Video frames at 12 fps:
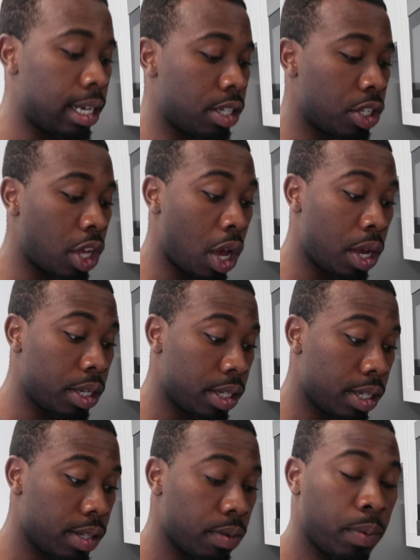a
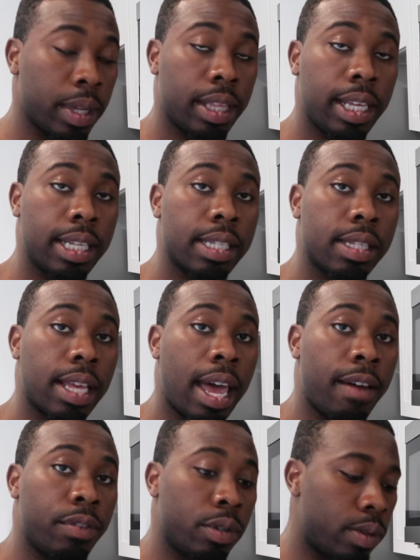sauce with this
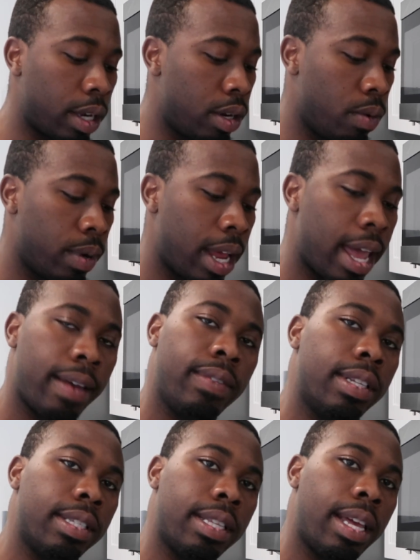after, so I don't want to have
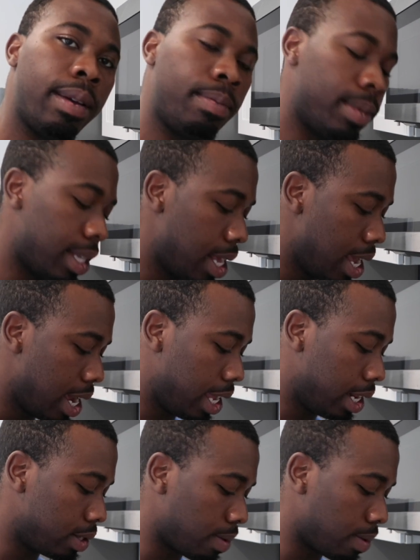the stems in it.